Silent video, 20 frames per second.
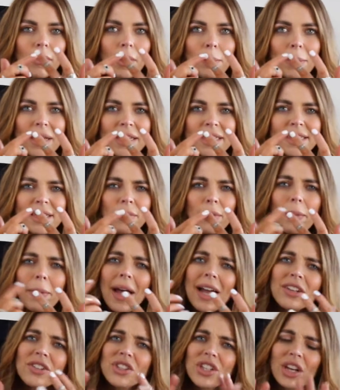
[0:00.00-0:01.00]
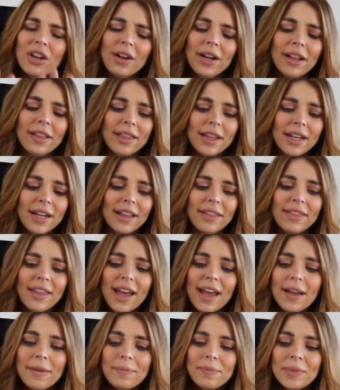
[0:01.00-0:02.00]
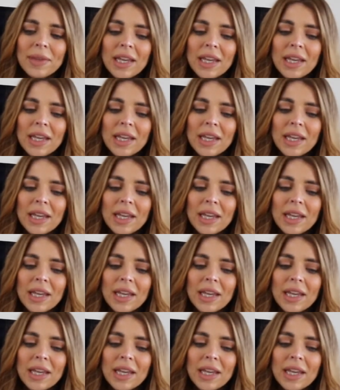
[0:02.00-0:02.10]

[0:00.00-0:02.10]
bits that were patchy or anything like that.